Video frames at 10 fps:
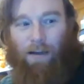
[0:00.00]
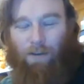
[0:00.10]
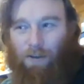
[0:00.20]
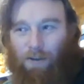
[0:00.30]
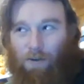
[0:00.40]

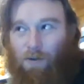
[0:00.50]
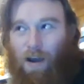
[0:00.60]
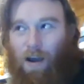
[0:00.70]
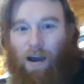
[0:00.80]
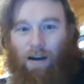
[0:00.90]
"You
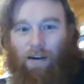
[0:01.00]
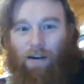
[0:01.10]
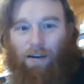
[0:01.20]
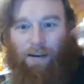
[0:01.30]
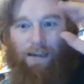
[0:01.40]
are
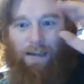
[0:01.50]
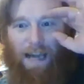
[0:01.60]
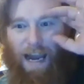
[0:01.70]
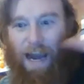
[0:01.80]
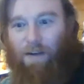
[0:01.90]

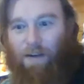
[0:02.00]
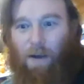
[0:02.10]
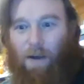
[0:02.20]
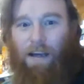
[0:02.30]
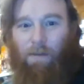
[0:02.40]

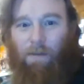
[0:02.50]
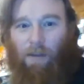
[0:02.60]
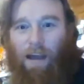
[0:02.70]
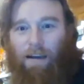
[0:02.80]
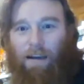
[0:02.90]
everybody on the
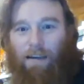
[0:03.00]
planet,